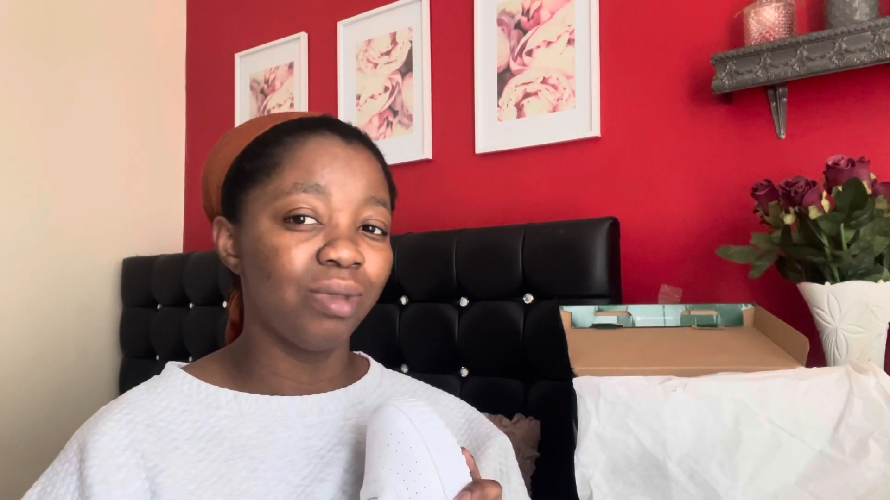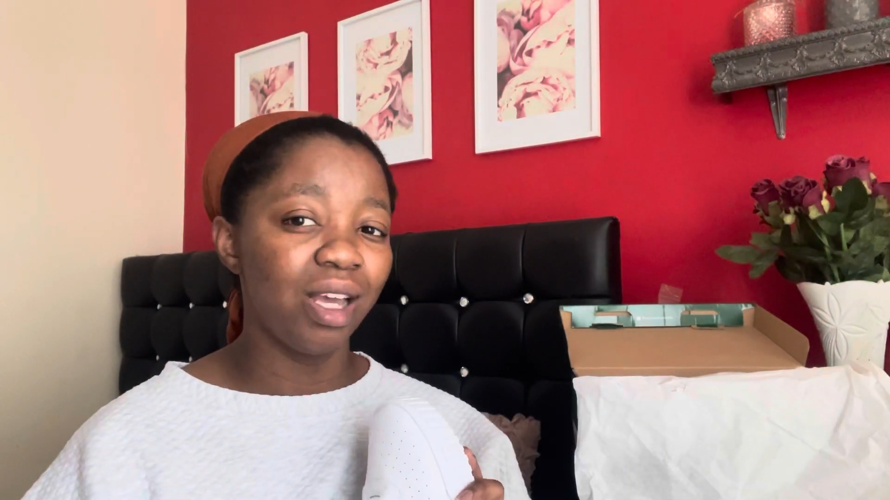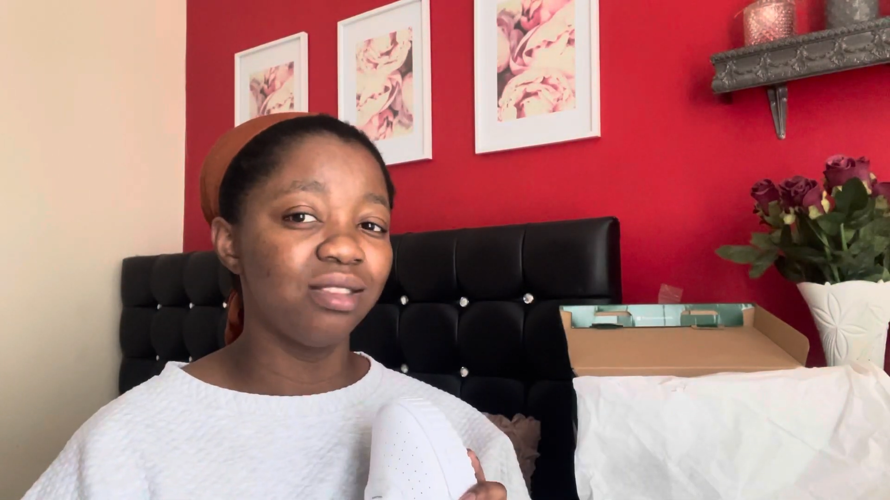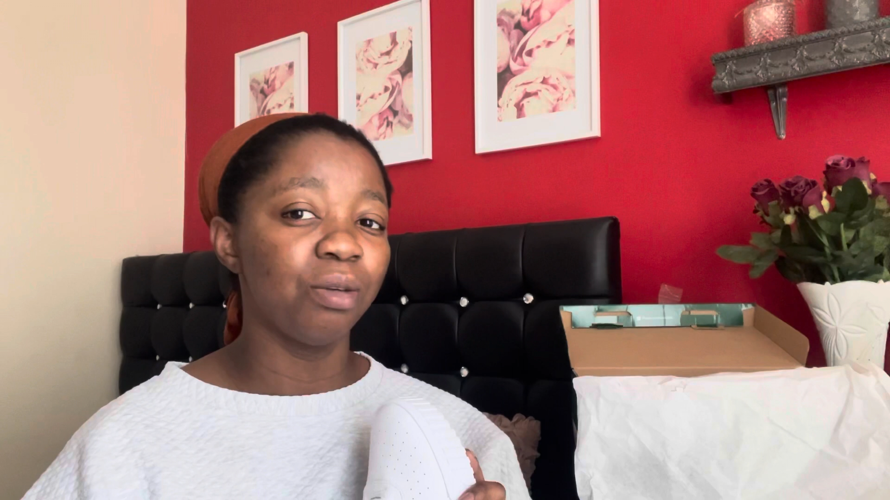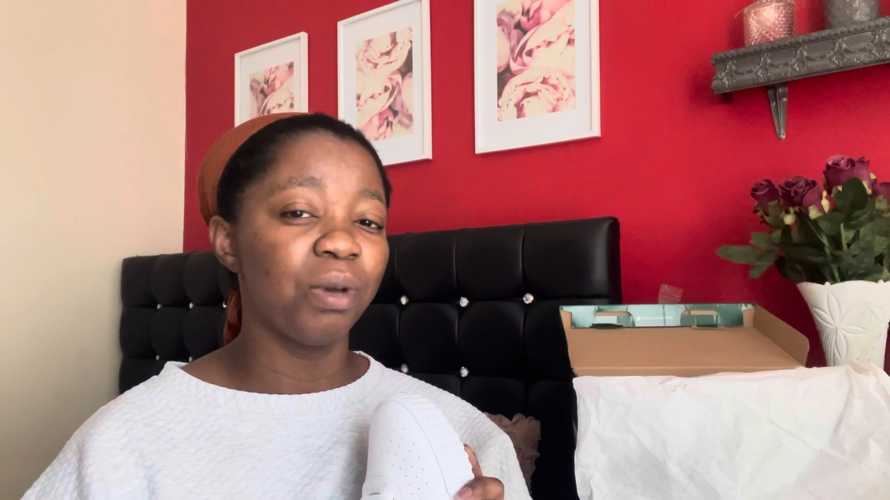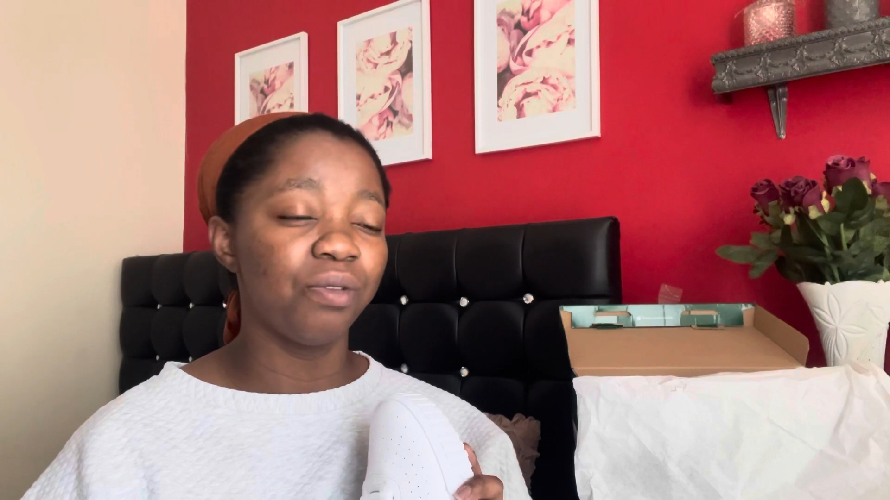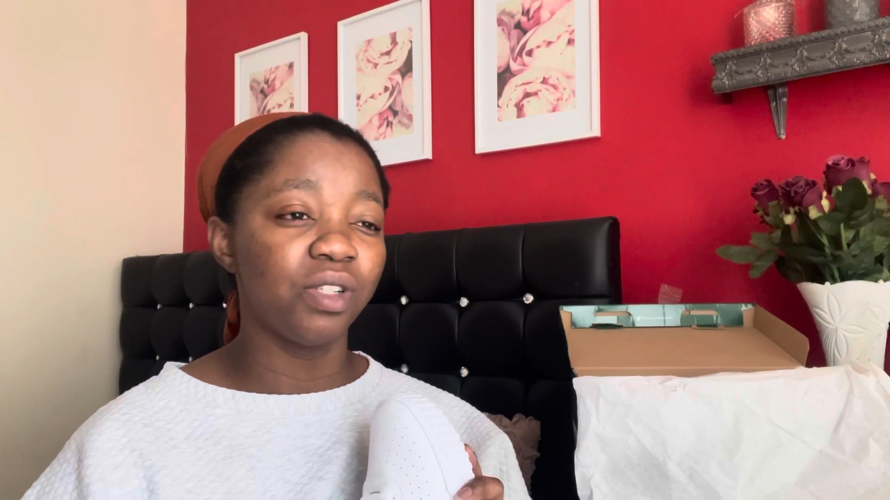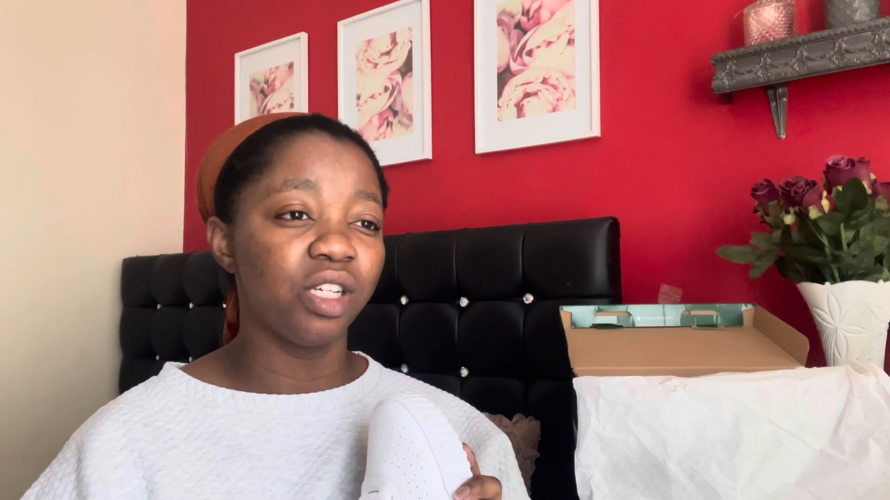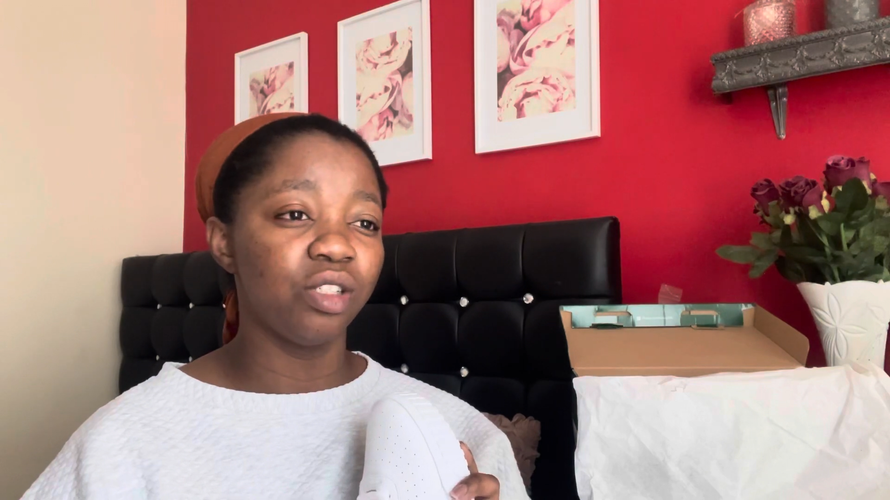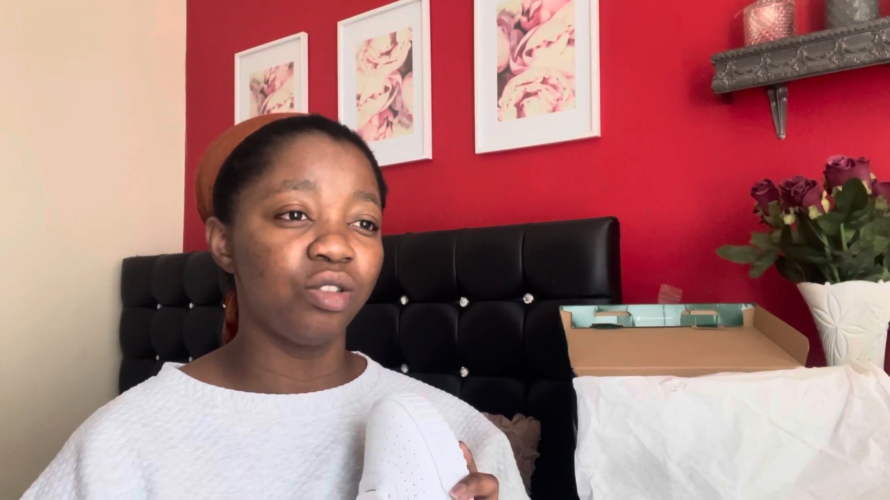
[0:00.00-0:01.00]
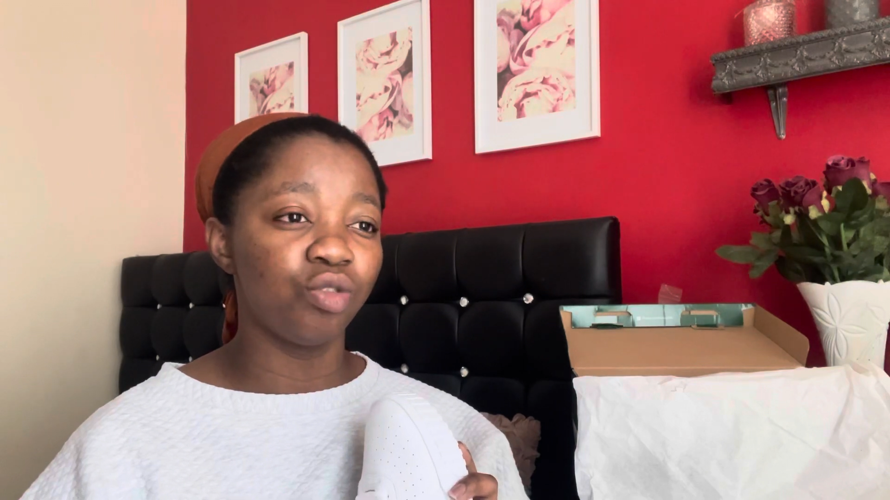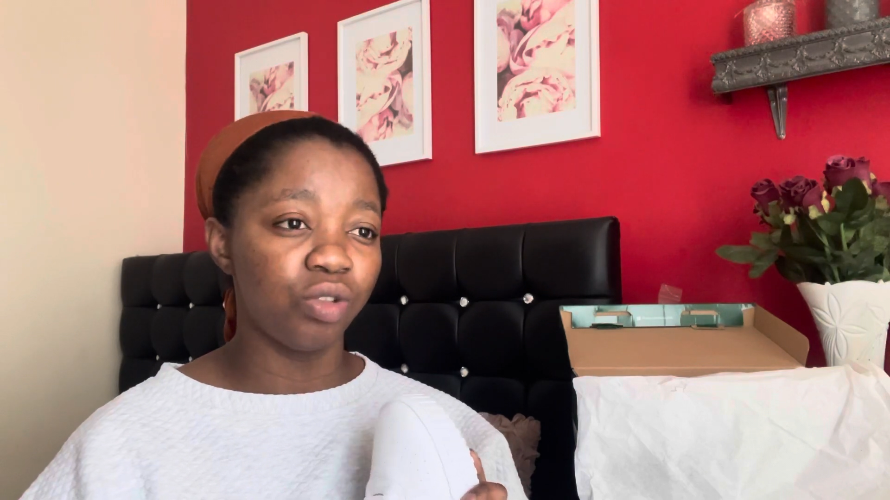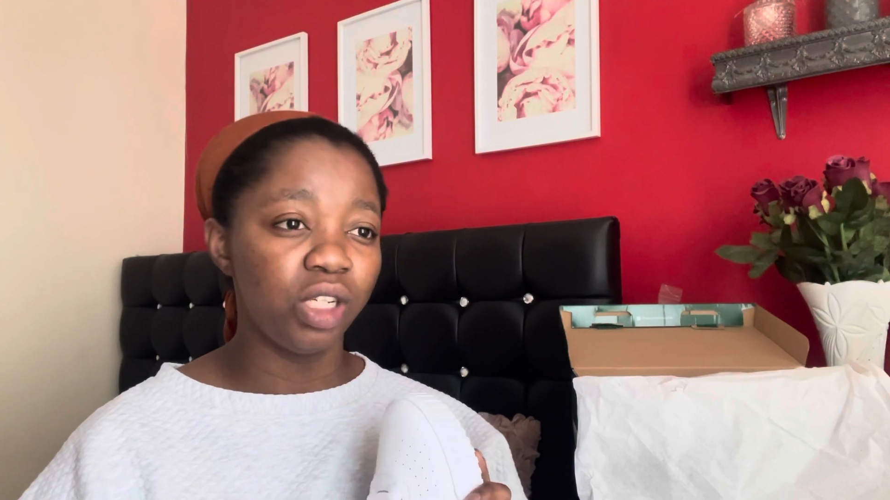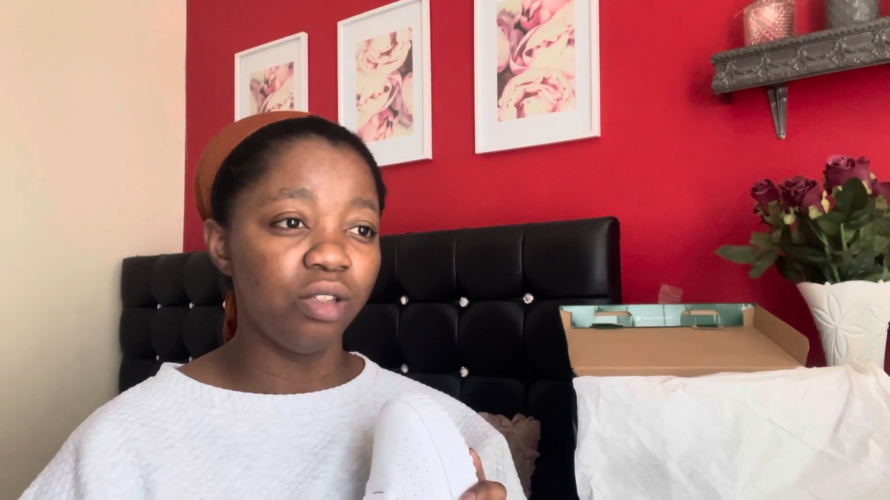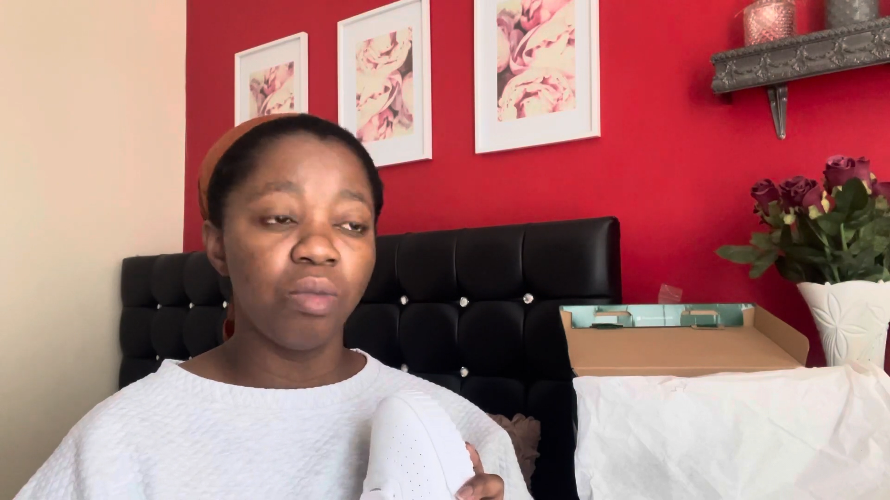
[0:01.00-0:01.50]
as a Mother's Day
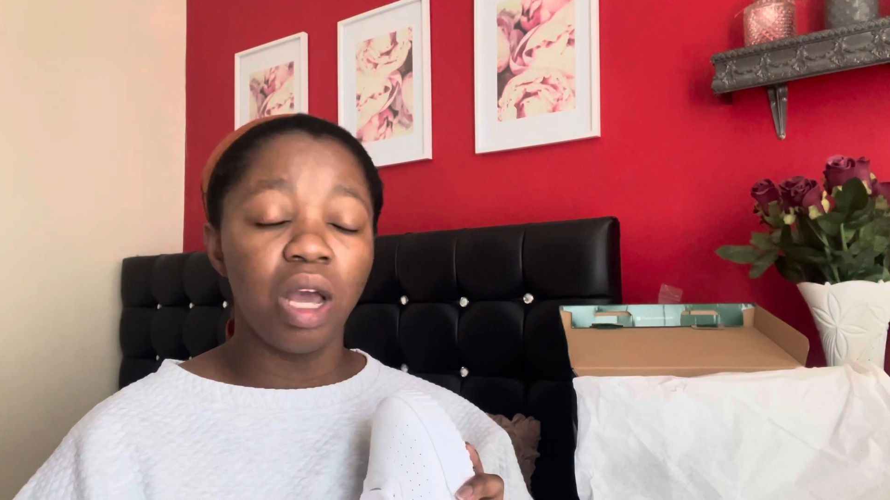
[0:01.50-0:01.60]
treat,